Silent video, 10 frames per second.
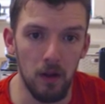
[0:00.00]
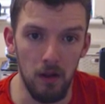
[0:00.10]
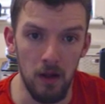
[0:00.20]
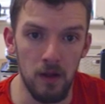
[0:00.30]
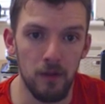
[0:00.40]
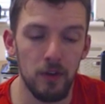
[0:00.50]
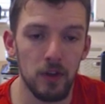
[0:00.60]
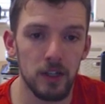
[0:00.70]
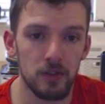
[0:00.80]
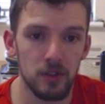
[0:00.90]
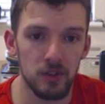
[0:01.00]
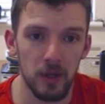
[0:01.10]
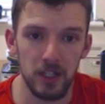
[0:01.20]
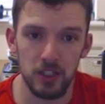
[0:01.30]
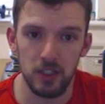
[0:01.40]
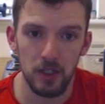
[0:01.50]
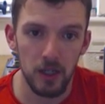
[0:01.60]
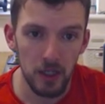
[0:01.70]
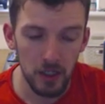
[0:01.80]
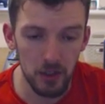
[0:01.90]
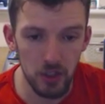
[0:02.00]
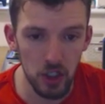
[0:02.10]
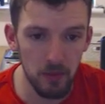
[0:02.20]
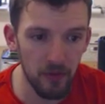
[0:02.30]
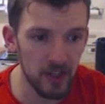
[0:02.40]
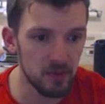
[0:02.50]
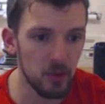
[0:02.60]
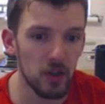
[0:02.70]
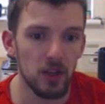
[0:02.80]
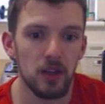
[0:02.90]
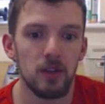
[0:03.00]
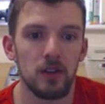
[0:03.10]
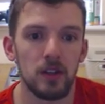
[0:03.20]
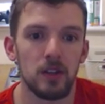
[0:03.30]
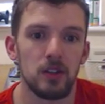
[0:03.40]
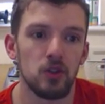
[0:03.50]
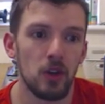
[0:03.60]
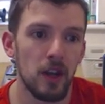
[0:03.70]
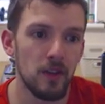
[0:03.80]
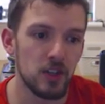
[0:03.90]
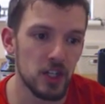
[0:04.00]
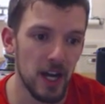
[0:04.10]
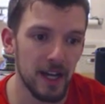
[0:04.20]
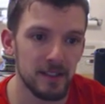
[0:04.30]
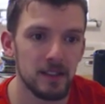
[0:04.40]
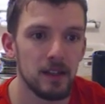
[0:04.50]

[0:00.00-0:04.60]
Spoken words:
If you guys are on Twitch, YouTube, Facebook, you can join in the chat.